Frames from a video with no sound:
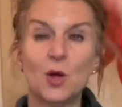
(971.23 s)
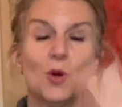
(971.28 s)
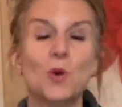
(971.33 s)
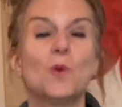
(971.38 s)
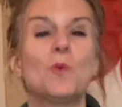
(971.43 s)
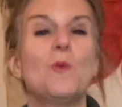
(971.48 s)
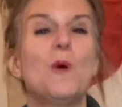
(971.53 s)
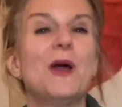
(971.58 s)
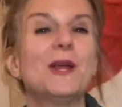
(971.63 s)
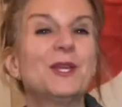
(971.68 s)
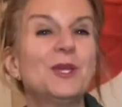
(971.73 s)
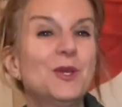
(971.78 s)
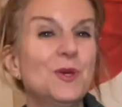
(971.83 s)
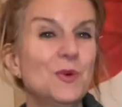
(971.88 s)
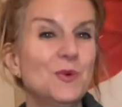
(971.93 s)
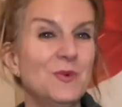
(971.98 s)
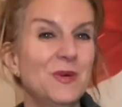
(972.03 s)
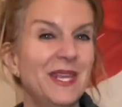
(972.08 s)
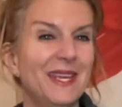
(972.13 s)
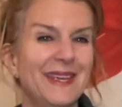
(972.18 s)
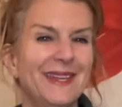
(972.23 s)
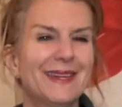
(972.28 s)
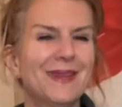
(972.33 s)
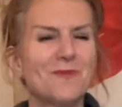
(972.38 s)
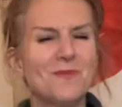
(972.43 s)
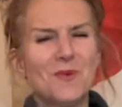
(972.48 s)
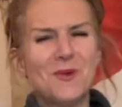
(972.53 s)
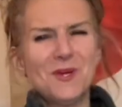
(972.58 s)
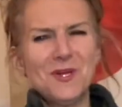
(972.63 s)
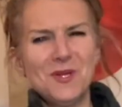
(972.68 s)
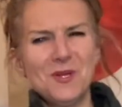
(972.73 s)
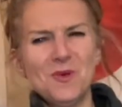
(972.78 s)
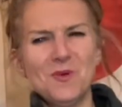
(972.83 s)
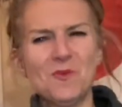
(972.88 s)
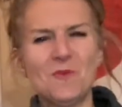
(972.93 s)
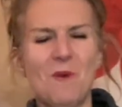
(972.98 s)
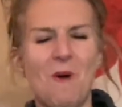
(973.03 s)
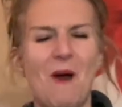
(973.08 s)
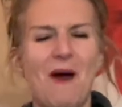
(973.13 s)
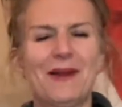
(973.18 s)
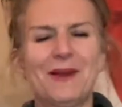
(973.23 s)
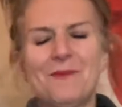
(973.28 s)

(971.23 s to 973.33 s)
what you need and what you want